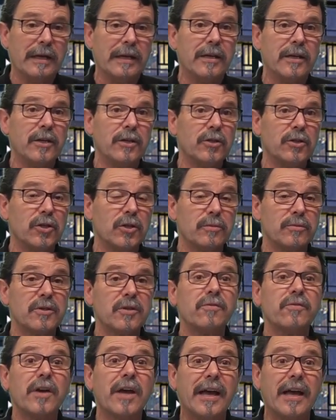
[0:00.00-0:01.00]
in terms
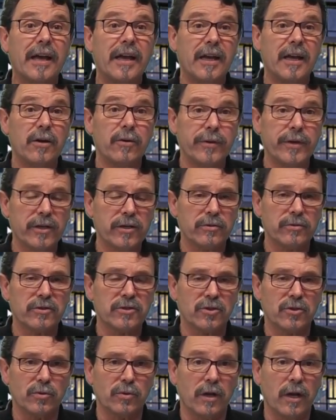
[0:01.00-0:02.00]
of airing
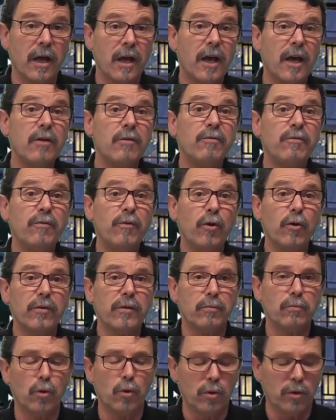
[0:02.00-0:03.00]
control, and
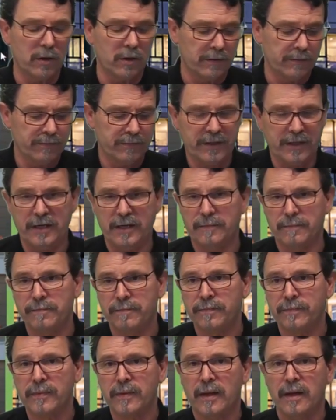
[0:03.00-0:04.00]
furthermore.
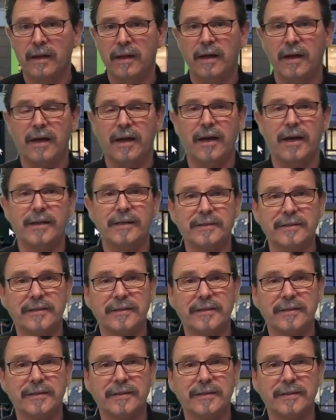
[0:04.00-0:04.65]
And